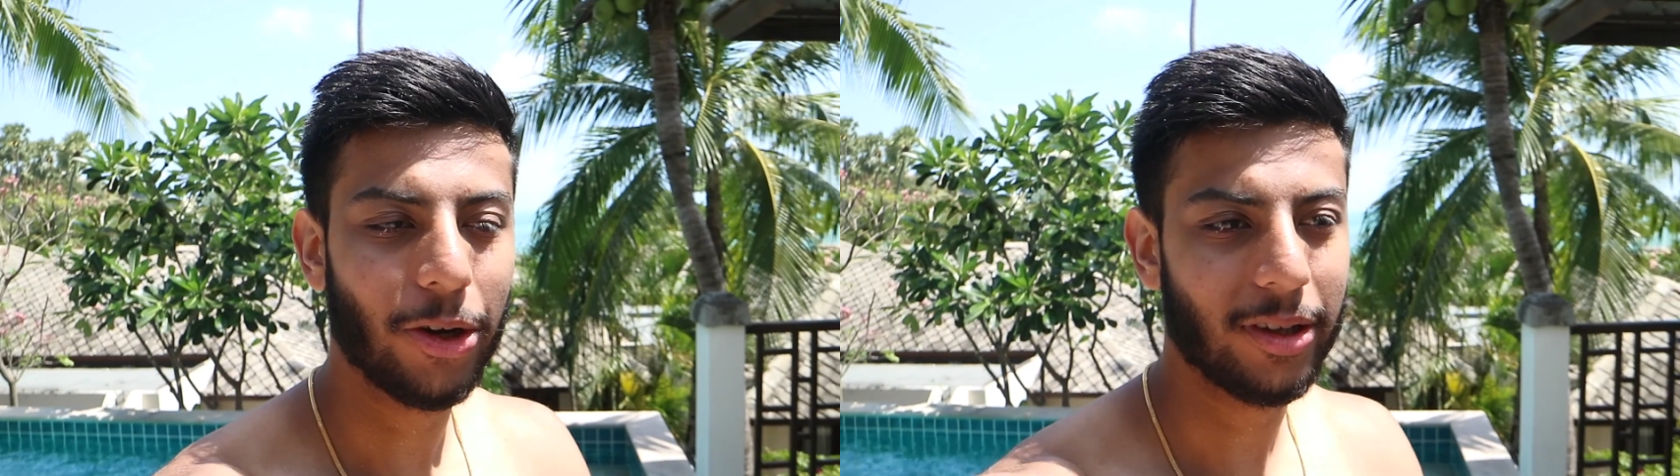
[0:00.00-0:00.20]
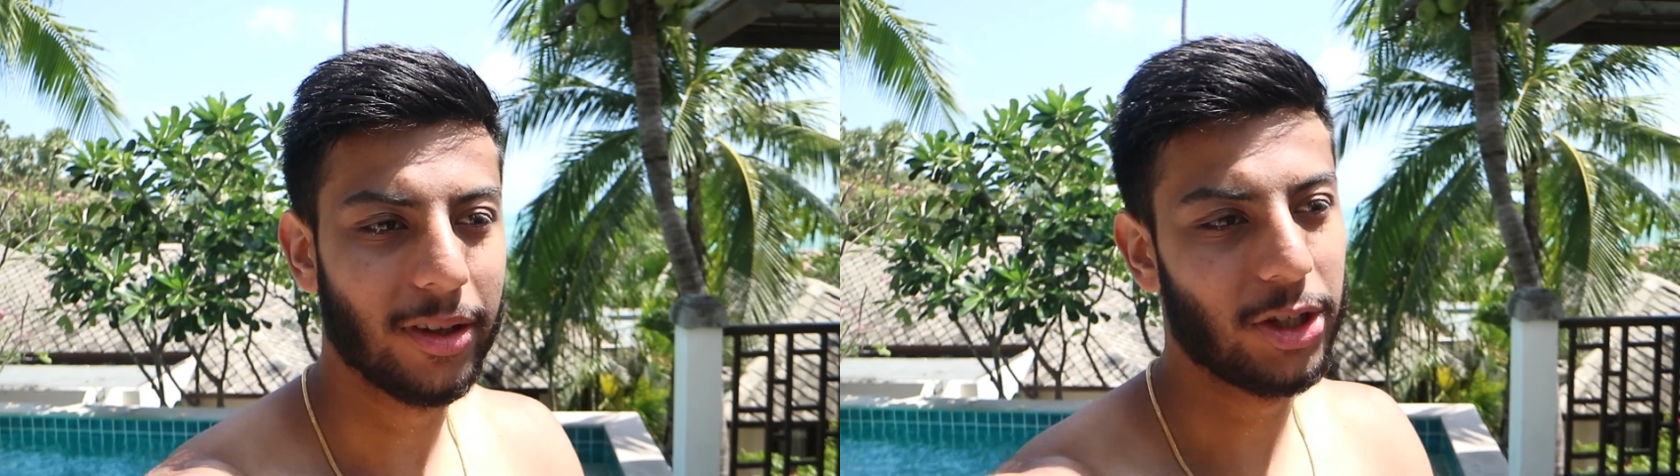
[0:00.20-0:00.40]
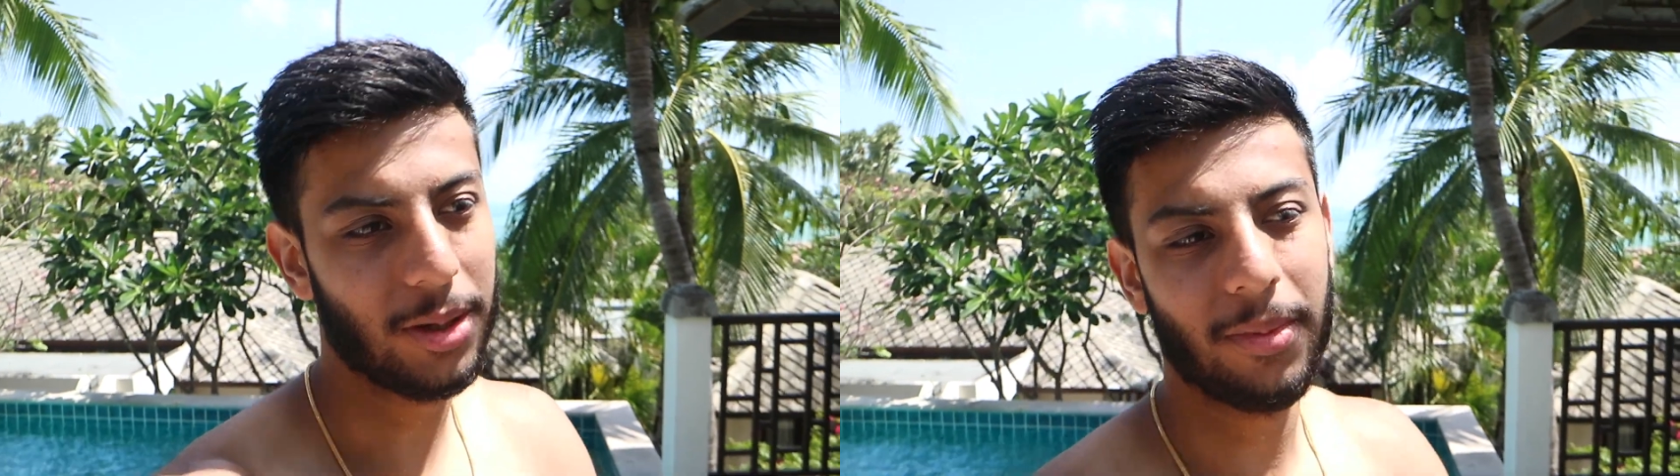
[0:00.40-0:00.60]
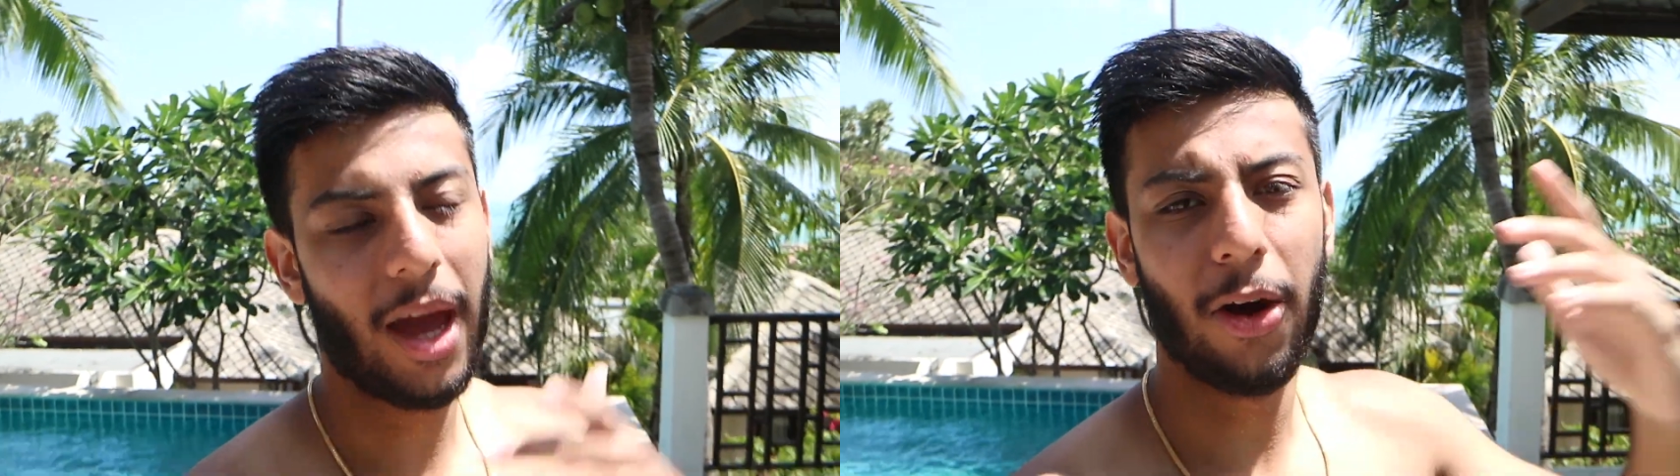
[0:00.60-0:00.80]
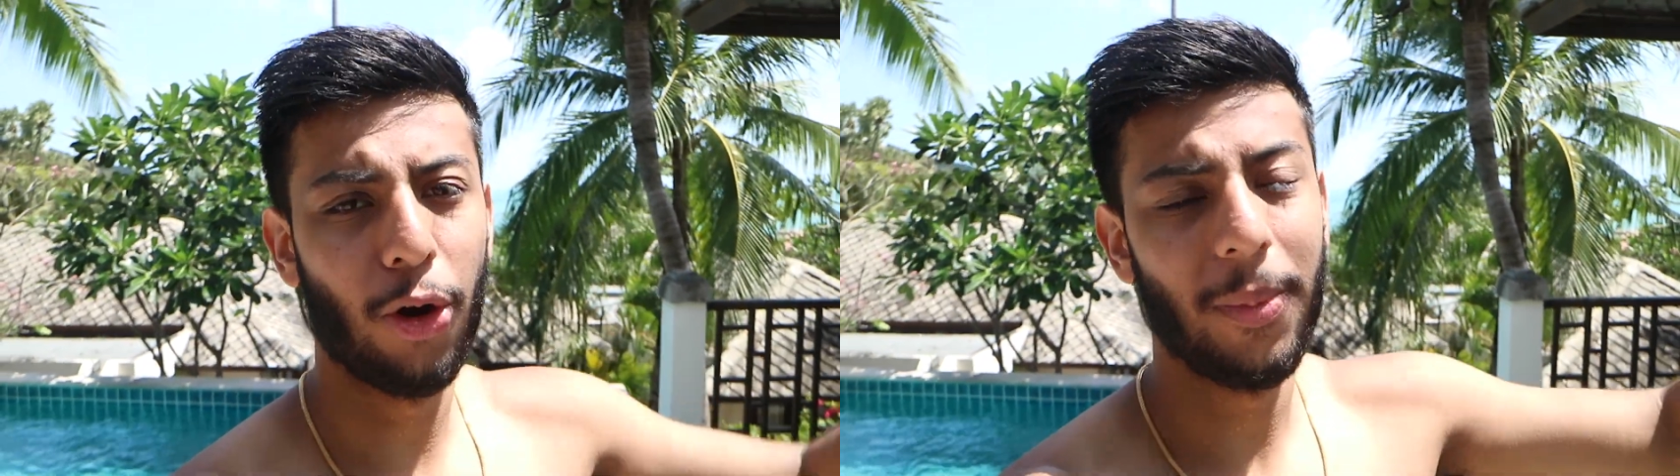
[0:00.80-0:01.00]
go to the gym
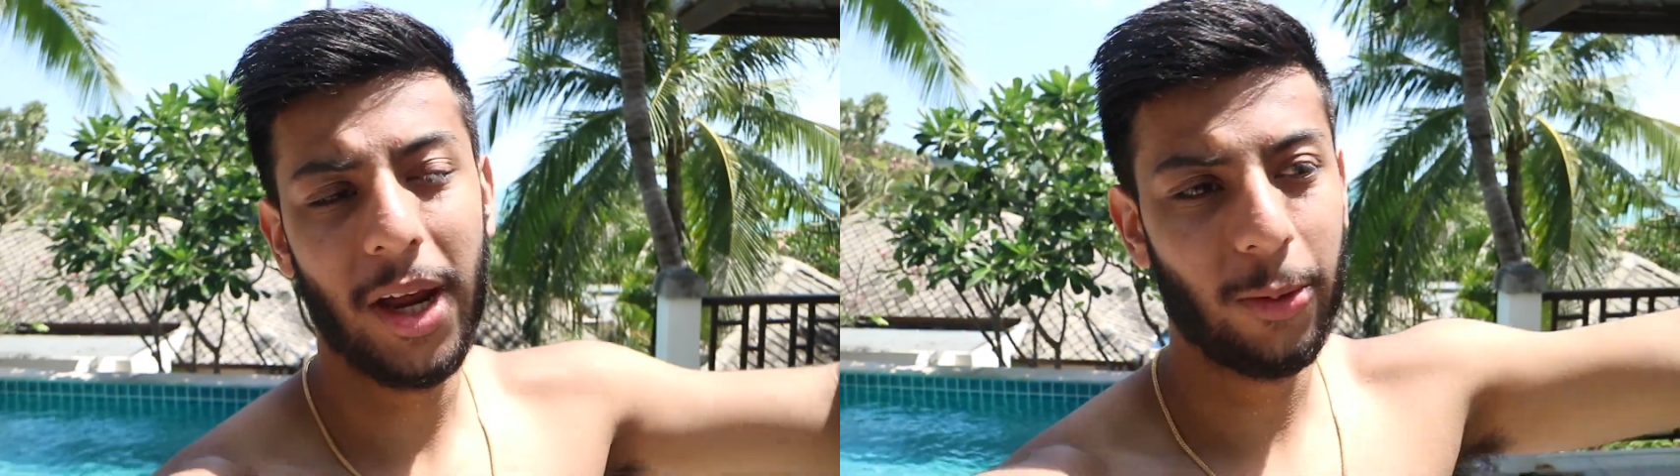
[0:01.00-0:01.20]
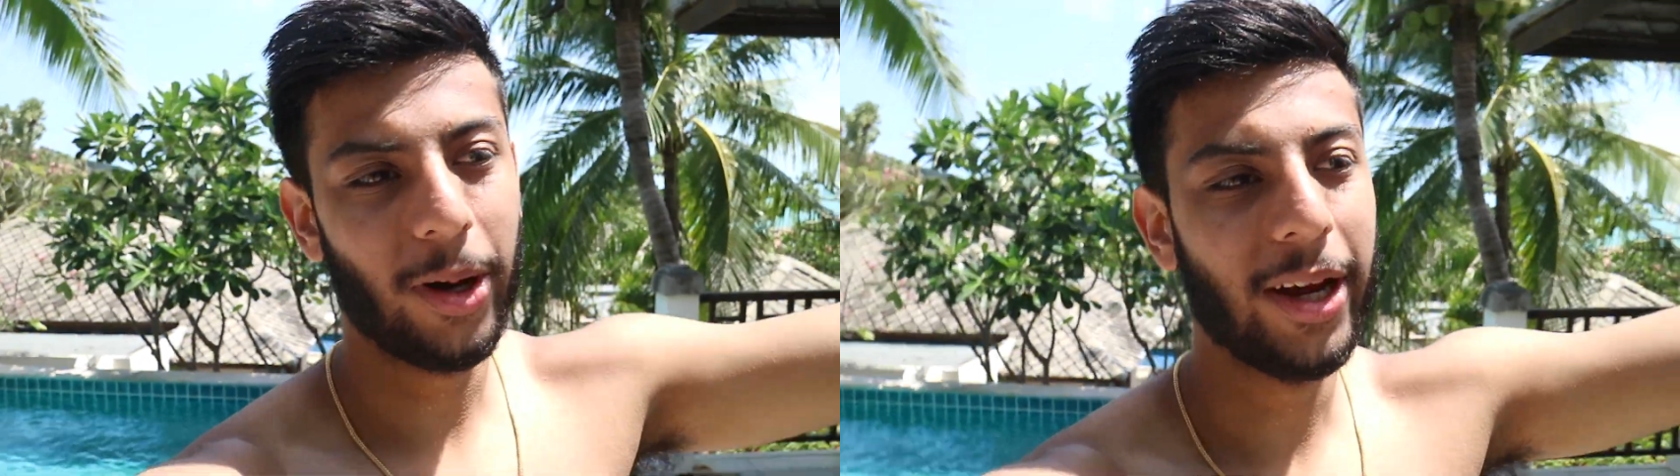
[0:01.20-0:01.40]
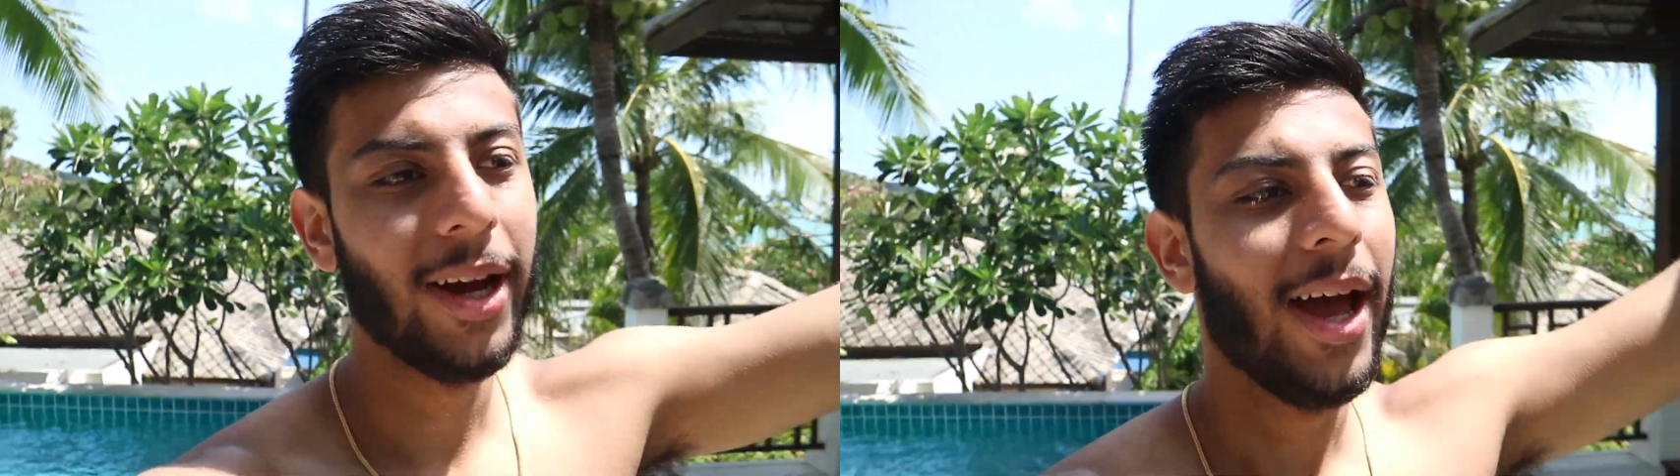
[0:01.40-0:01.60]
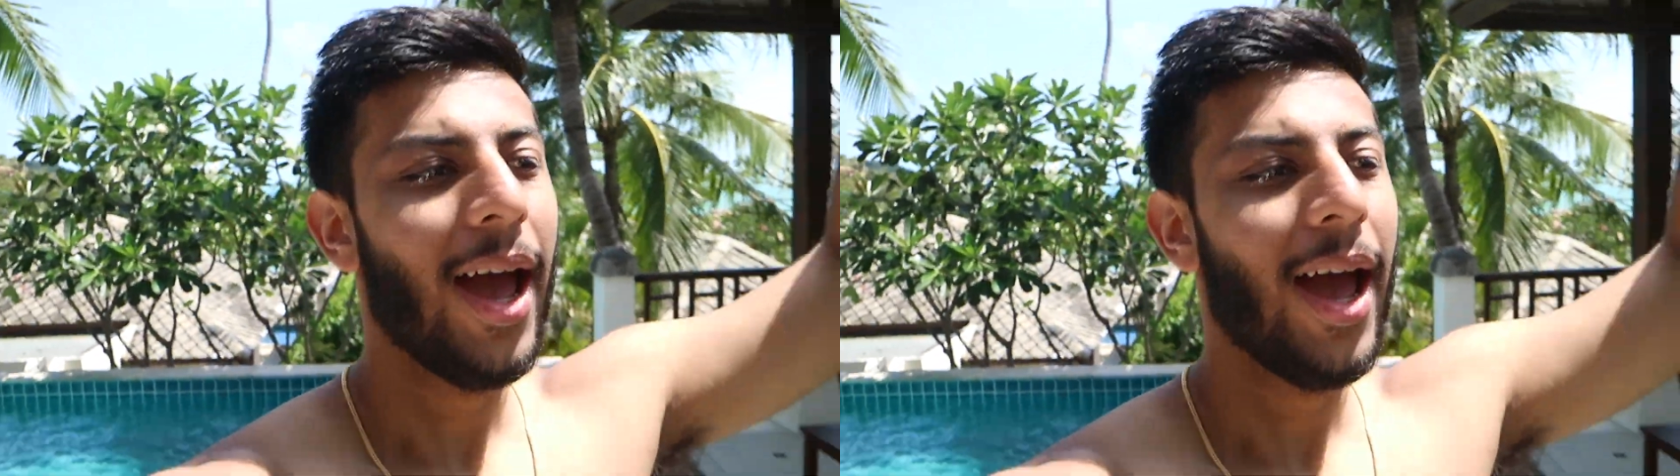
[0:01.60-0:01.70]
at home anyway,